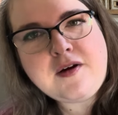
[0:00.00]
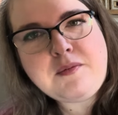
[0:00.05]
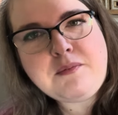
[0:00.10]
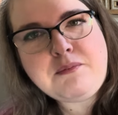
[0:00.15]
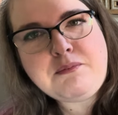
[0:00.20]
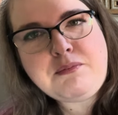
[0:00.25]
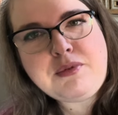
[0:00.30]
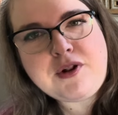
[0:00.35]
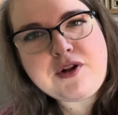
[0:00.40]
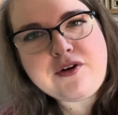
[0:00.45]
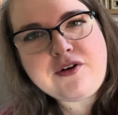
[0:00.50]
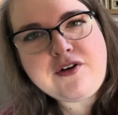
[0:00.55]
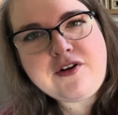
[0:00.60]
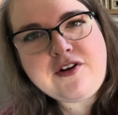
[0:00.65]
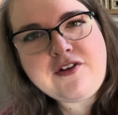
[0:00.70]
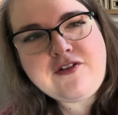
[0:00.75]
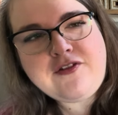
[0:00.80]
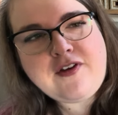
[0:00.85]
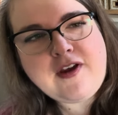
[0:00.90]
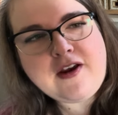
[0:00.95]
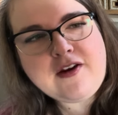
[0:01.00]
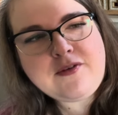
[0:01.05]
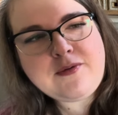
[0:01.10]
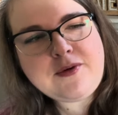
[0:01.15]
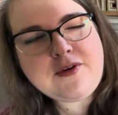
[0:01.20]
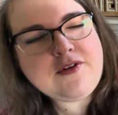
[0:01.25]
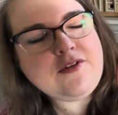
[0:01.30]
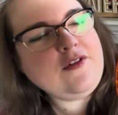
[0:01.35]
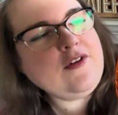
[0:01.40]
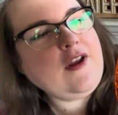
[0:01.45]
blurred effect
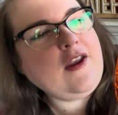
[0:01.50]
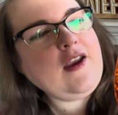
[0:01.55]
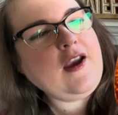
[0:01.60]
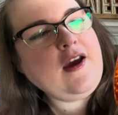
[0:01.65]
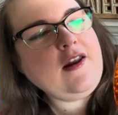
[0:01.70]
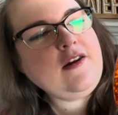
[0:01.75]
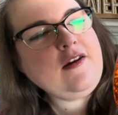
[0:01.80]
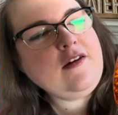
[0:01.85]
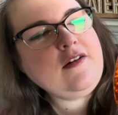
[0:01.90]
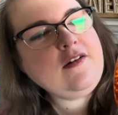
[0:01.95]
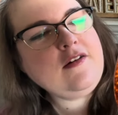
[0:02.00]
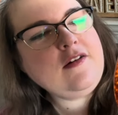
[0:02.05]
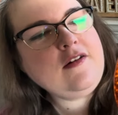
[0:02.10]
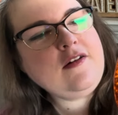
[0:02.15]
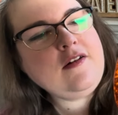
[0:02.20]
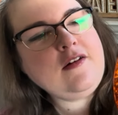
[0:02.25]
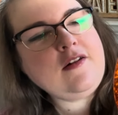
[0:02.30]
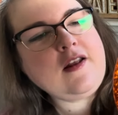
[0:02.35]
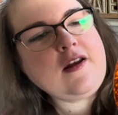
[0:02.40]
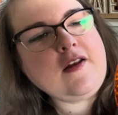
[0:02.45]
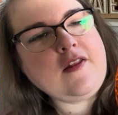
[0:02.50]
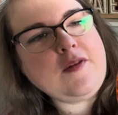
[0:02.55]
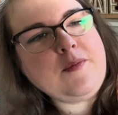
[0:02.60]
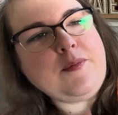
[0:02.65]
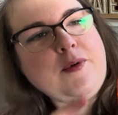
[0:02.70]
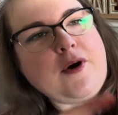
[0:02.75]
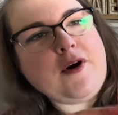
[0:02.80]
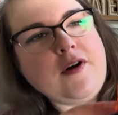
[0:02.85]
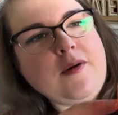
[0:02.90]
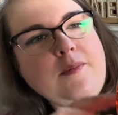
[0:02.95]
when you're looking at it like at the
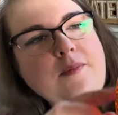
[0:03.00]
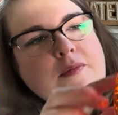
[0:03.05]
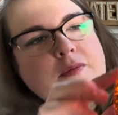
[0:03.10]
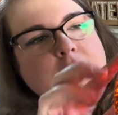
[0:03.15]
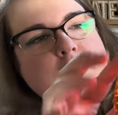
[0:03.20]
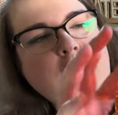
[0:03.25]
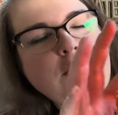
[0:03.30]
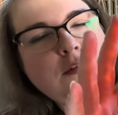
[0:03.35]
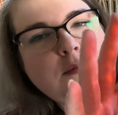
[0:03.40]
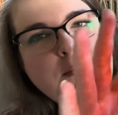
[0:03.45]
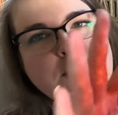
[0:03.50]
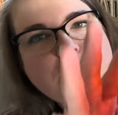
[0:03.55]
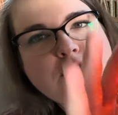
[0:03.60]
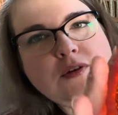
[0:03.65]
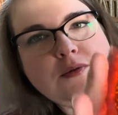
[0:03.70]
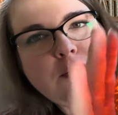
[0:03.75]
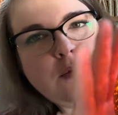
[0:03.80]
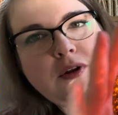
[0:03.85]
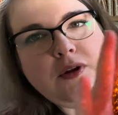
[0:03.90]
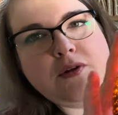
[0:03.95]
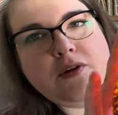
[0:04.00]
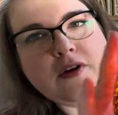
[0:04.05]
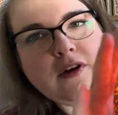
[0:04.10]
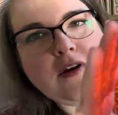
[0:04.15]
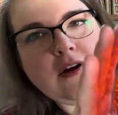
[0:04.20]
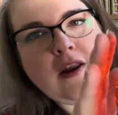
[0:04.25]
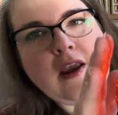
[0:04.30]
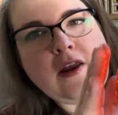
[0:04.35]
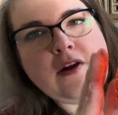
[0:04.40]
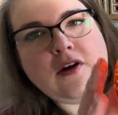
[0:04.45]
bottom, not so much that when you look at
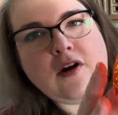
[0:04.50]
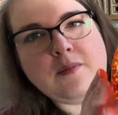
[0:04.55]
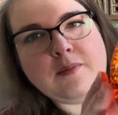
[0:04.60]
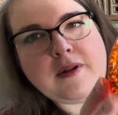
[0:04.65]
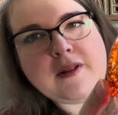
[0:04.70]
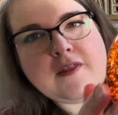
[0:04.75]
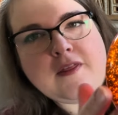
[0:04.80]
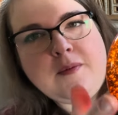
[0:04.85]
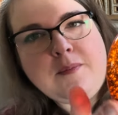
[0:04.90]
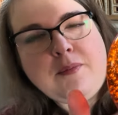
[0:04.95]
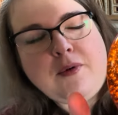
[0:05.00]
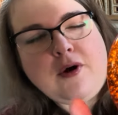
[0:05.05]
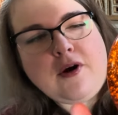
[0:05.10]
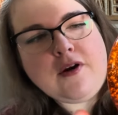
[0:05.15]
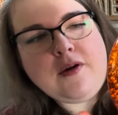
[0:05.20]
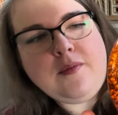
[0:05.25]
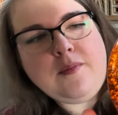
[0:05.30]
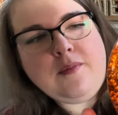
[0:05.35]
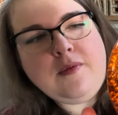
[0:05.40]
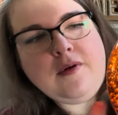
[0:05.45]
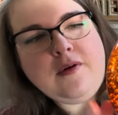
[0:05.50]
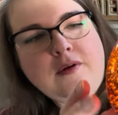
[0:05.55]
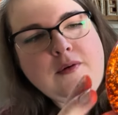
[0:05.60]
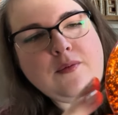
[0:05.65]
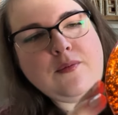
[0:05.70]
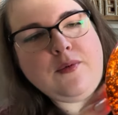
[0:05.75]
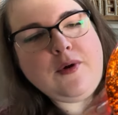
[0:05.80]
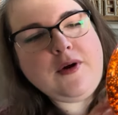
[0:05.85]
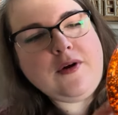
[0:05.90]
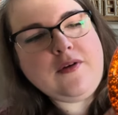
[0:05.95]
it head on, but like the bottom
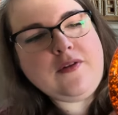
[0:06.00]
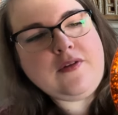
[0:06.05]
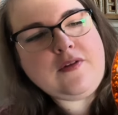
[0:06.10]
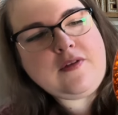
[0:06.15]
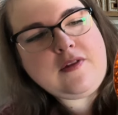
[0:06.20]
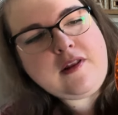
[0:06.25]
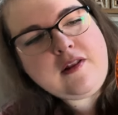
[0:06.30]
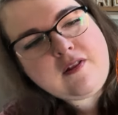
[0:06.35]
where the